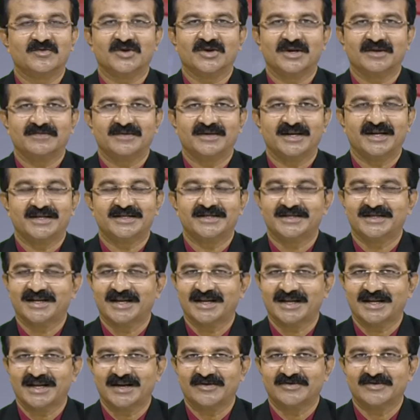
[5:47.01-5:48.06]
more updates in
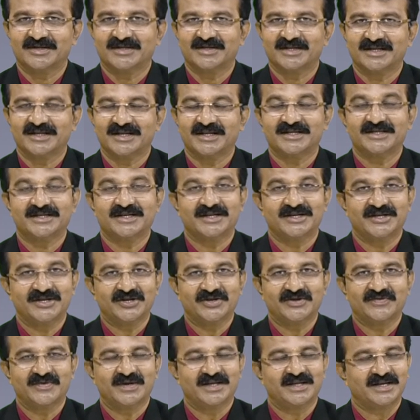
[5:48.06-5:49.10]
and around the city, stay
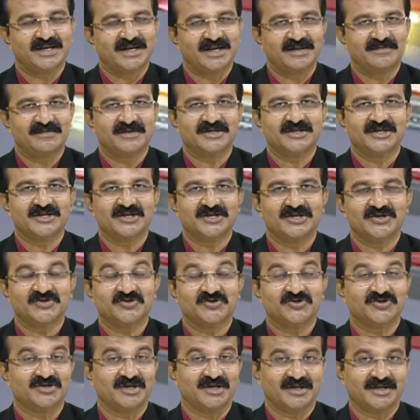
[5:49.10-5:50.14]
tuned with INBCN
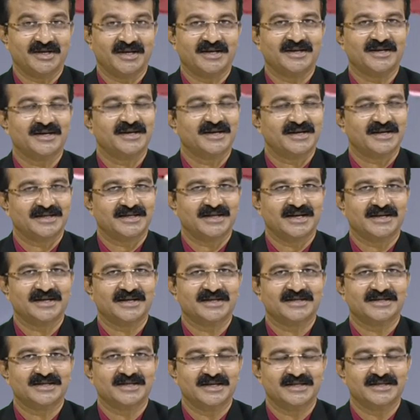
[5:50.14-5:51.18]
News. Till then,
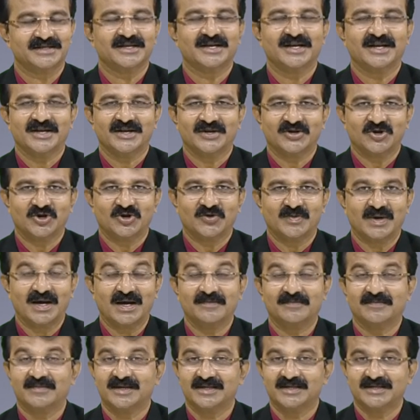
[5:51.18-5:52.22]
Ratnagar says
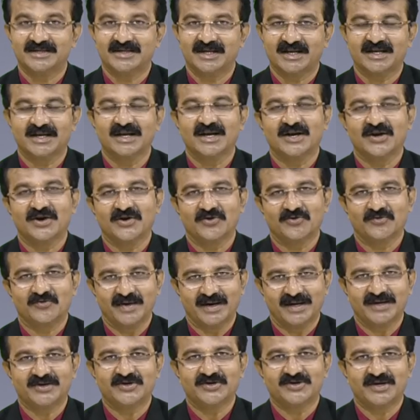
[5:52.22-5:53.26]
goodbye. Please take
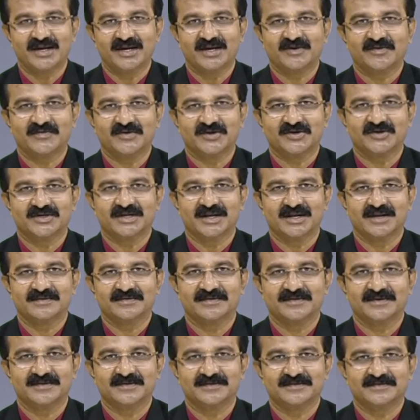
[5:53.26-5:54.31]
very good care of
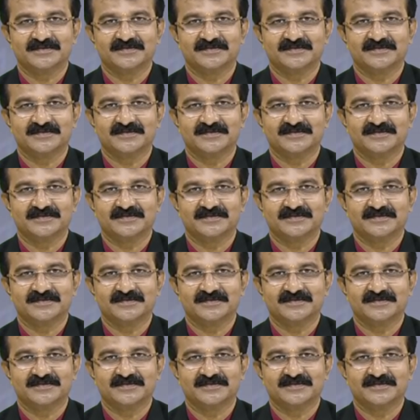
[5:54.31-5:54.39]
yourself.